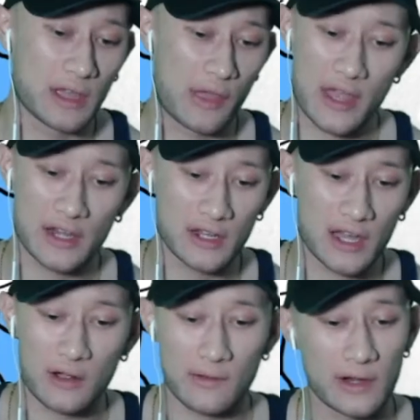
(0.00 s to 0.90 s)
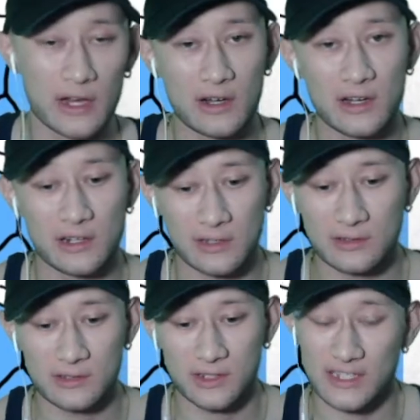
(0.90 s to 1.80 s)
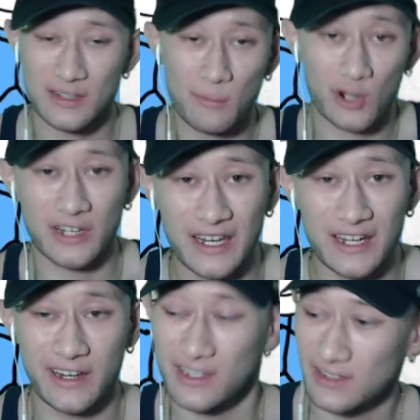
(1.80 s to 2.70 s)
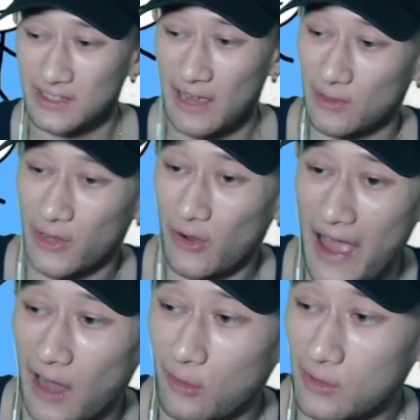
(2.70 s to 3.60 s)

then you got over here, you know, you got some martinis, have a little alk.